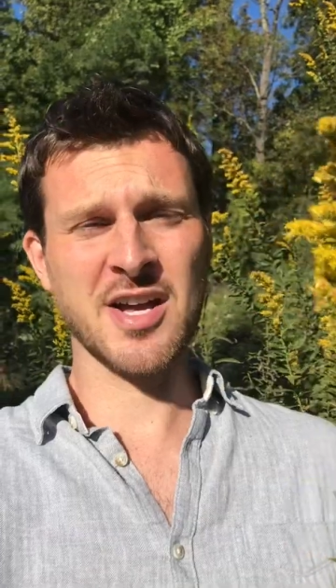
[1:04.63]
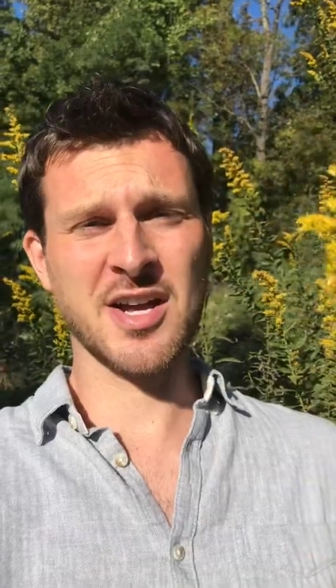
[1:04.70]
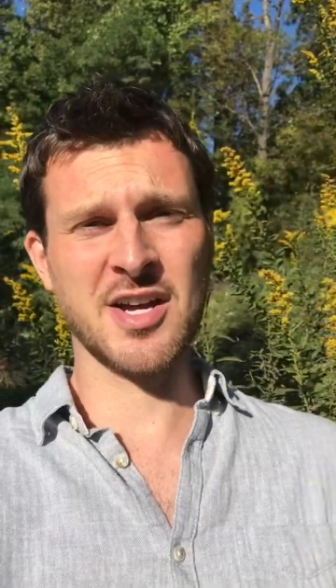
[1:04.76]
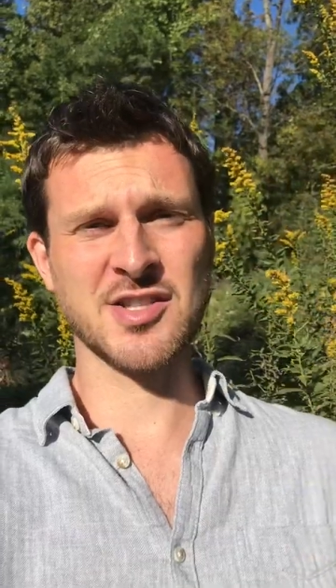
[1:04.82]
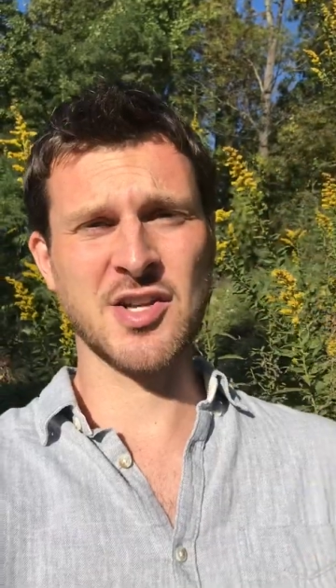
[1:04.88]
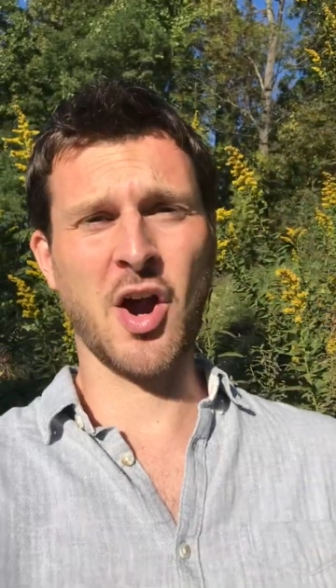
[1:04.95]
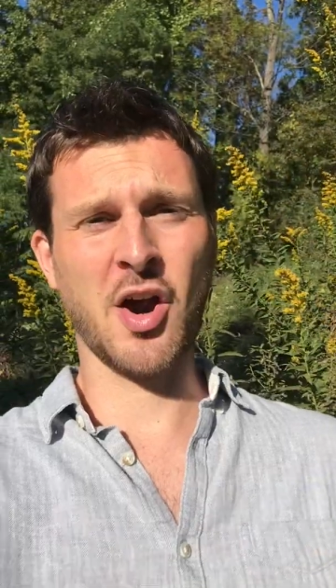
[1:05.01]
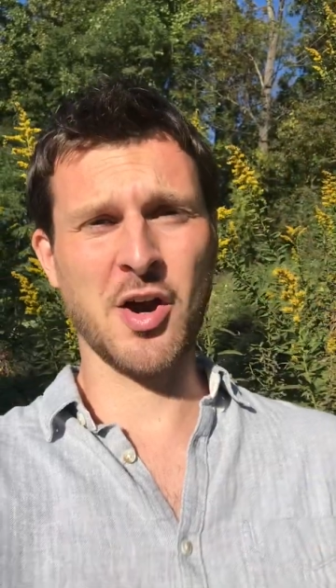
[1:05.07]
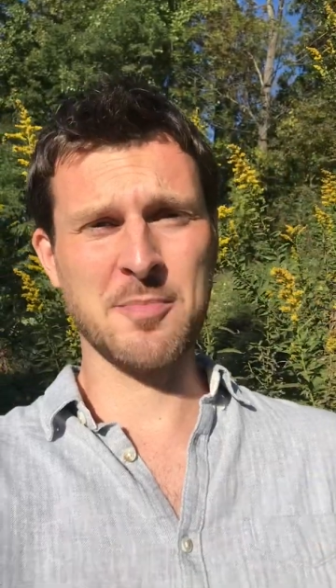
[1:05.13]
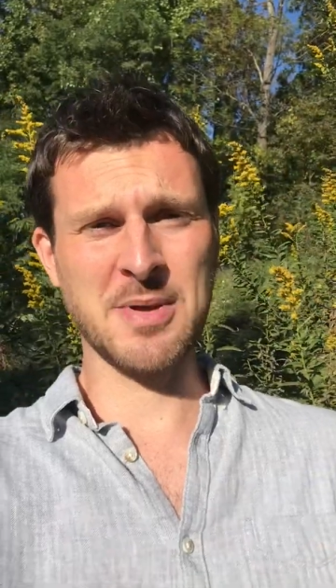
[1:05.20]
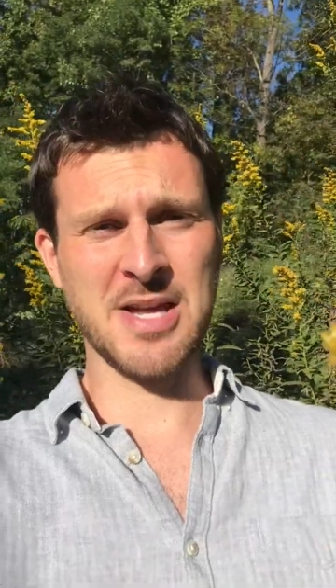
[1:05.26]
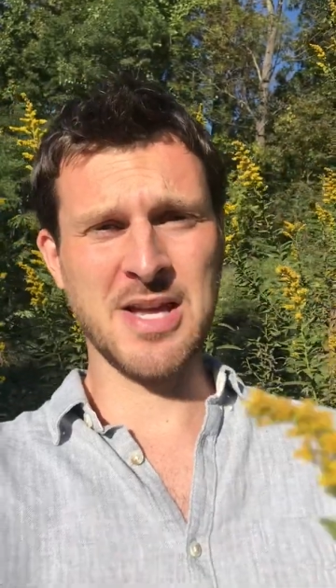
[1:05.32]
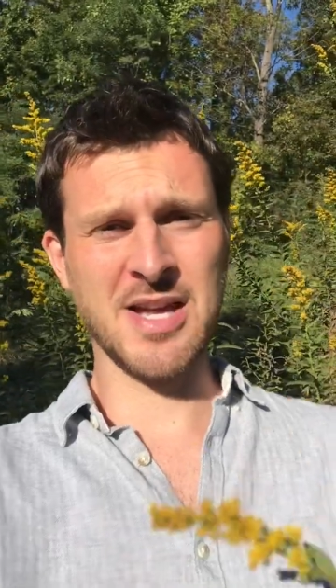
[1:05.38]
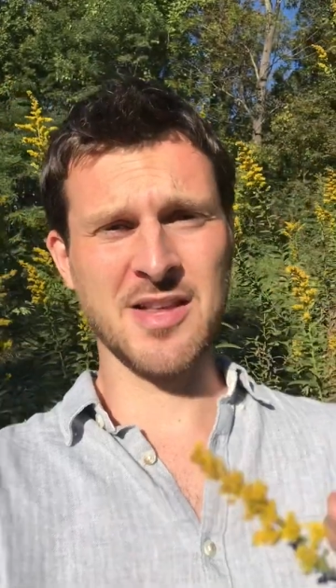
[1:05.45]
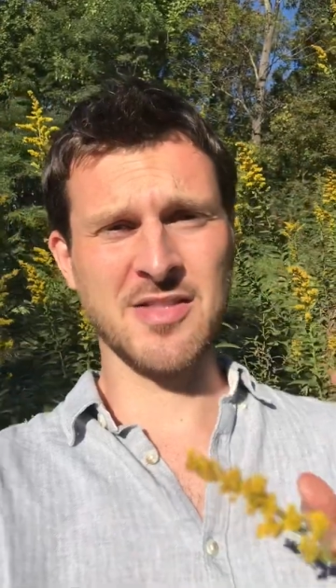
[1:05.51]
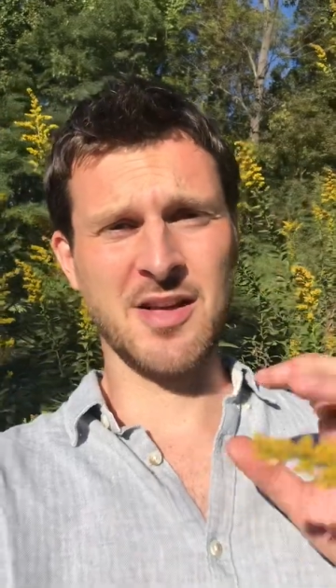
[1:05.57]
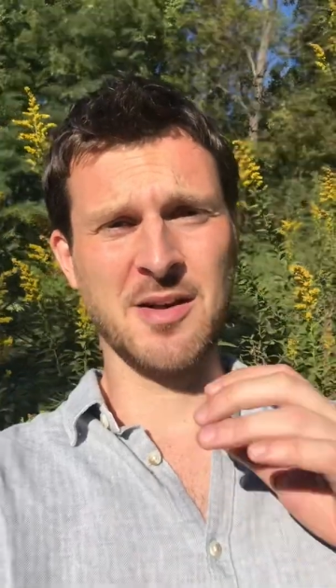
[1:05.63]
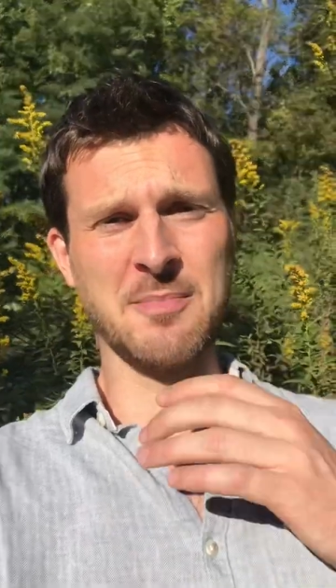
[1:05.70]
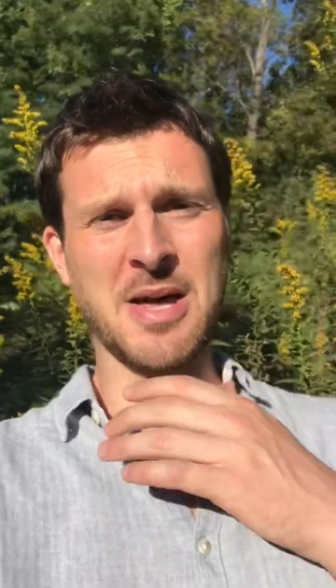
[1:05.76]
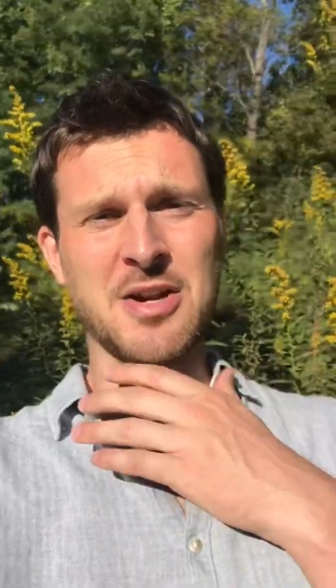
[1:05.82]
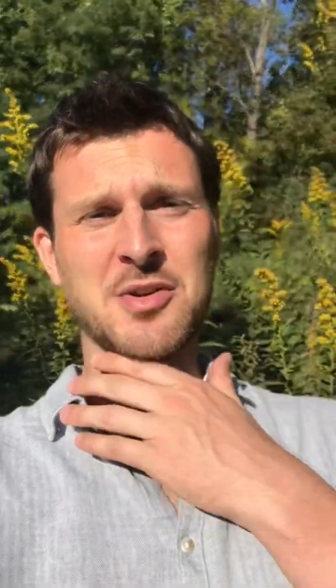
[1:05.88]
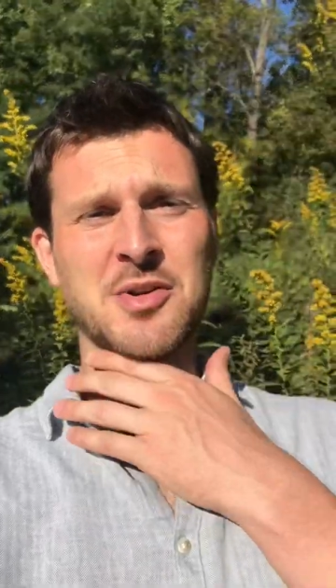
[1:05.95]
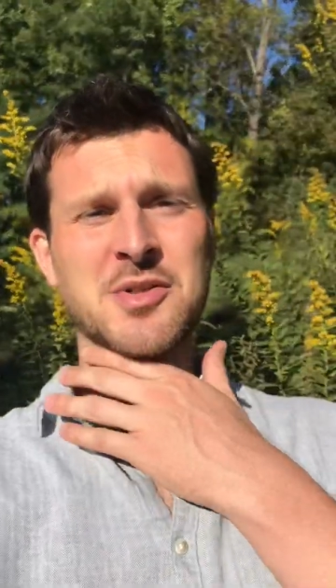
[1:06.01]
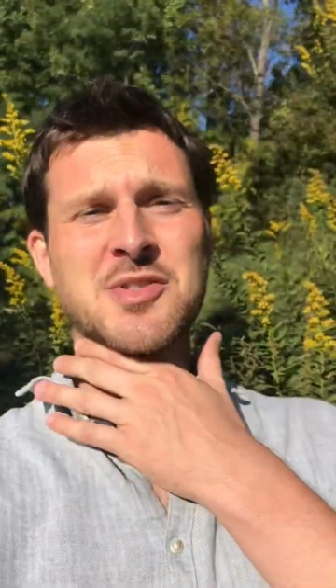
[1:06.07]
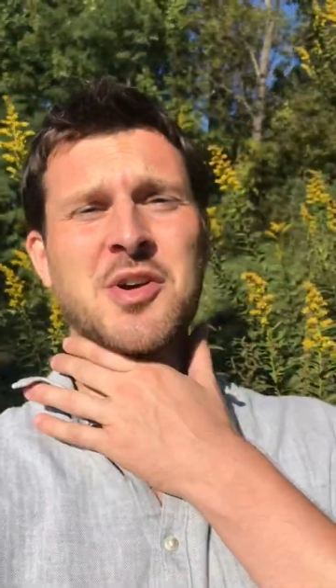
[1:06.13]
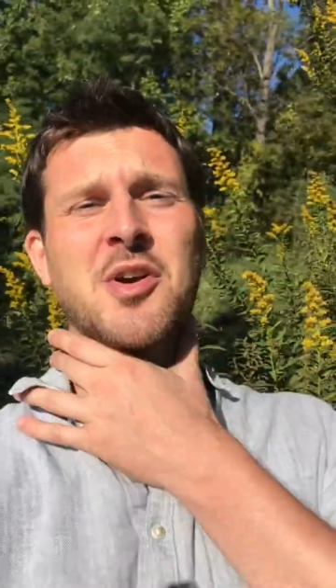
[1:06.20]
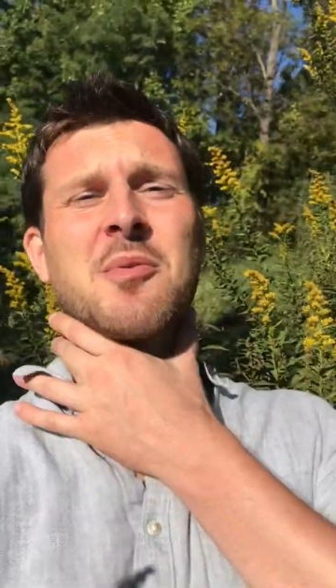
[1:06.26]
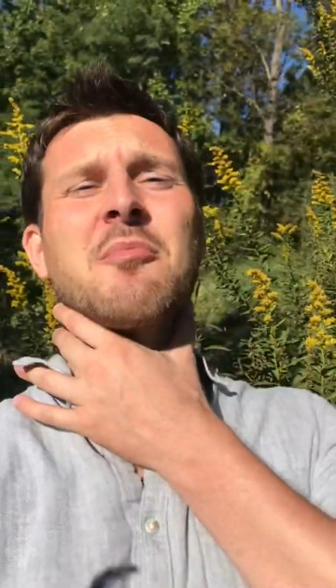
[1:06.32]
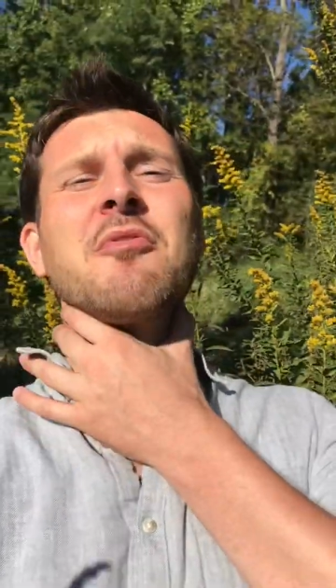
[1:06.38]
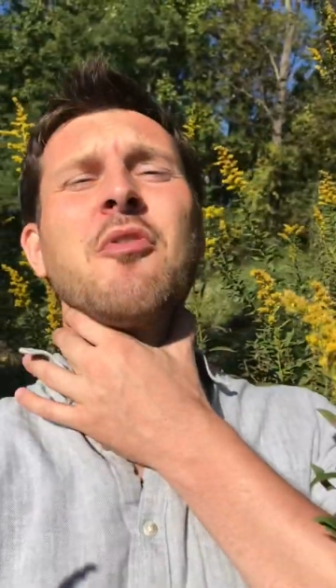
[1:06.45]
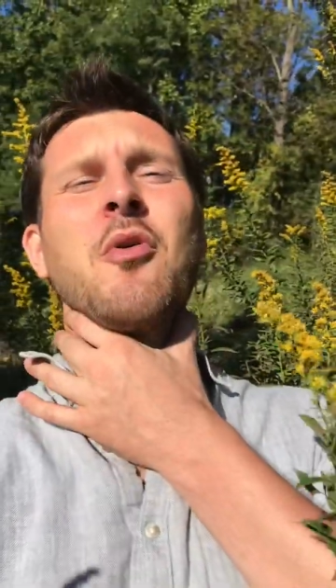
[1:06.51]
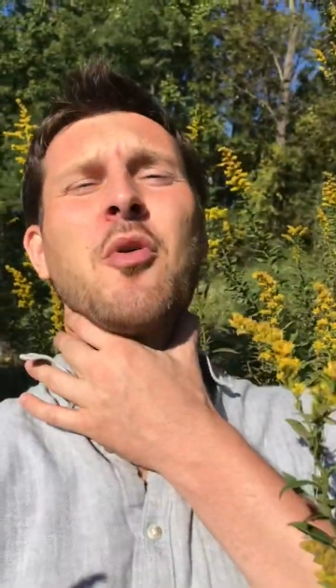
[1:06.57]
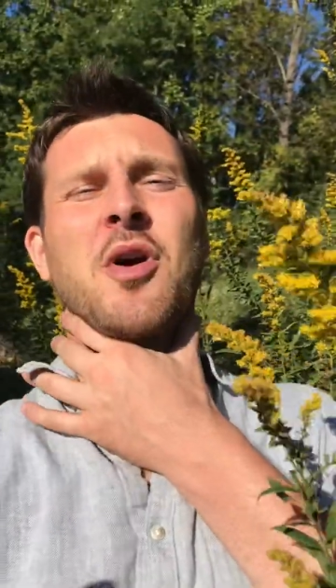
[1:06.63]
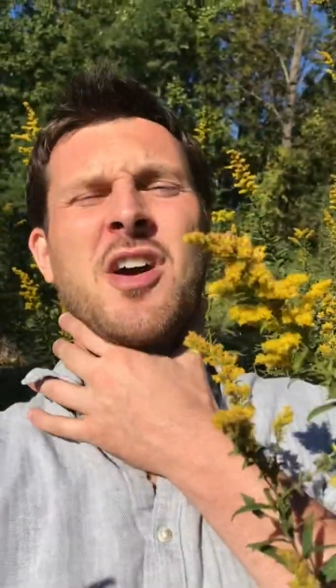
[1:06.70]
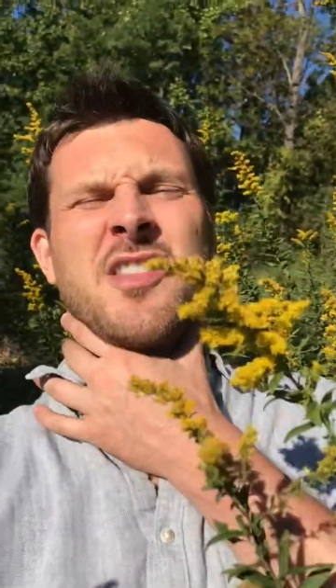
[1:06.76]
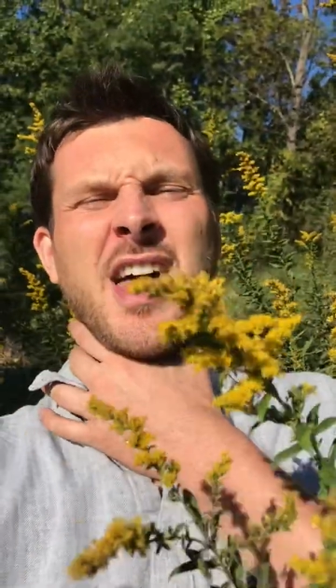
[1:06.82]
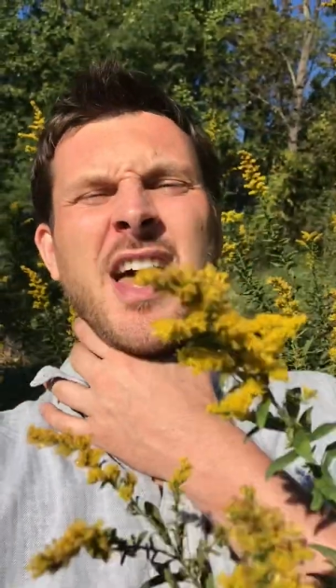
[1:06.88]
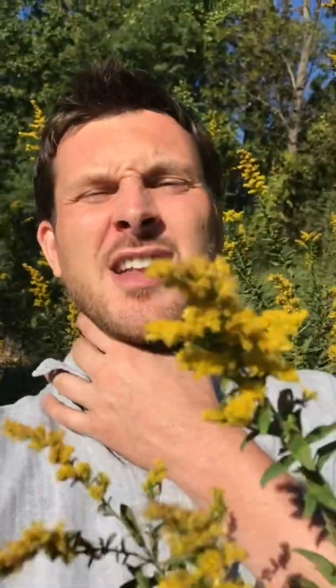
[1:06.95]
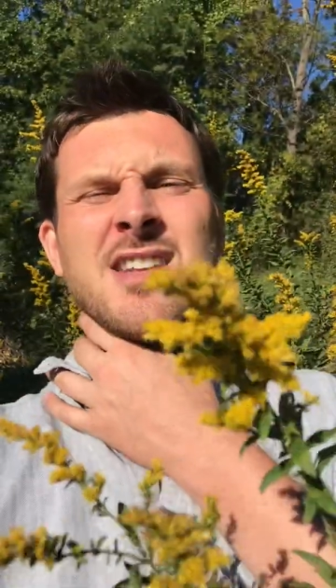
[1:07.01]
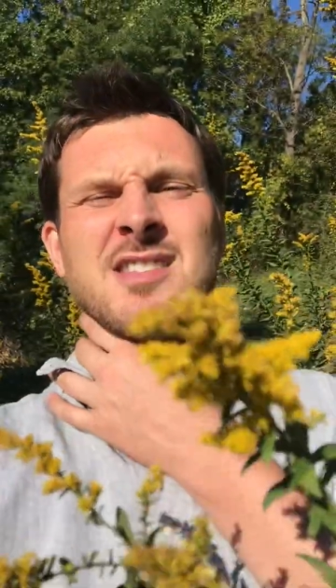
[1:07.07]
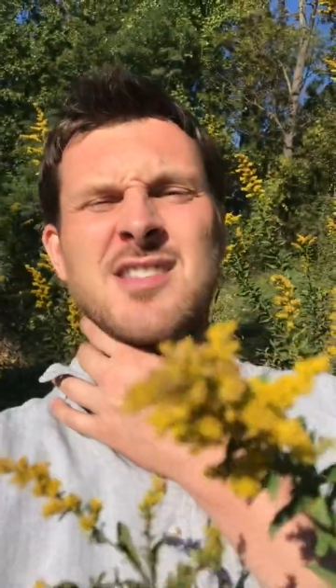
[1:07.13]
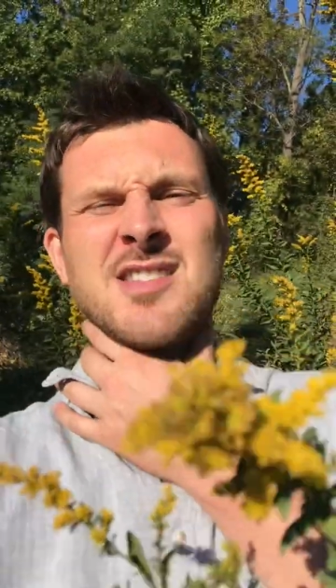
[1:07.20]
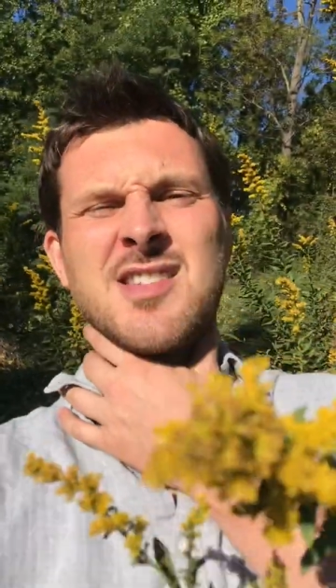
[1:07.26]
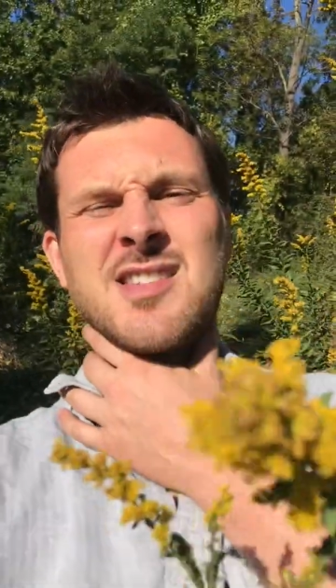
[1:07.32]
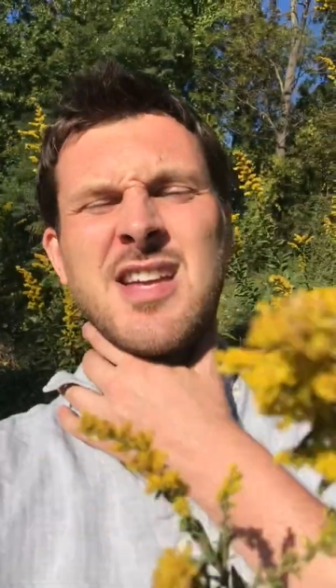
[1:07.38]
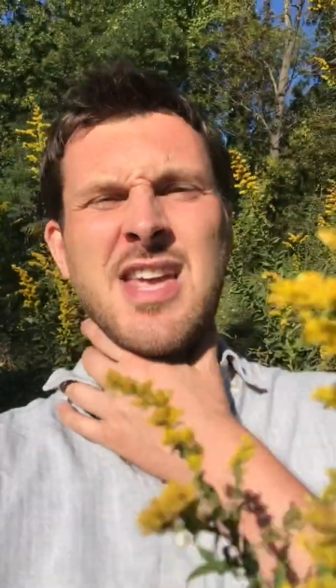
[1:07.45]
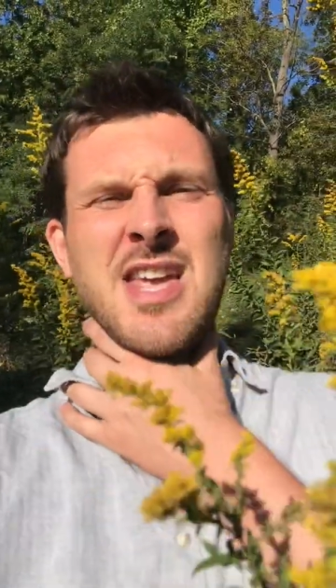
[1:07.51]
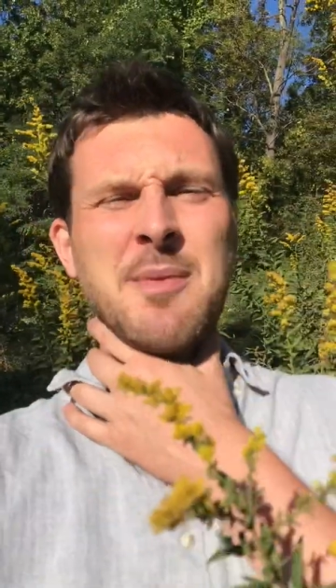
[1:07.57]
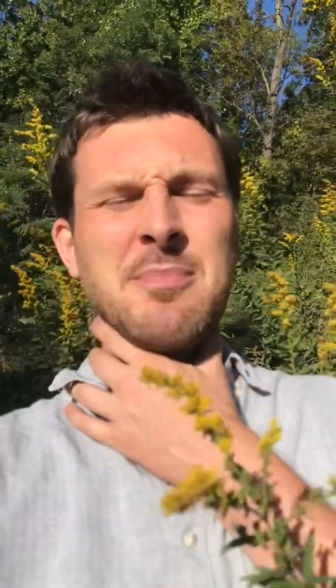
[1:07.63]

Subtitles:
catarrh being the medical term for that sticky,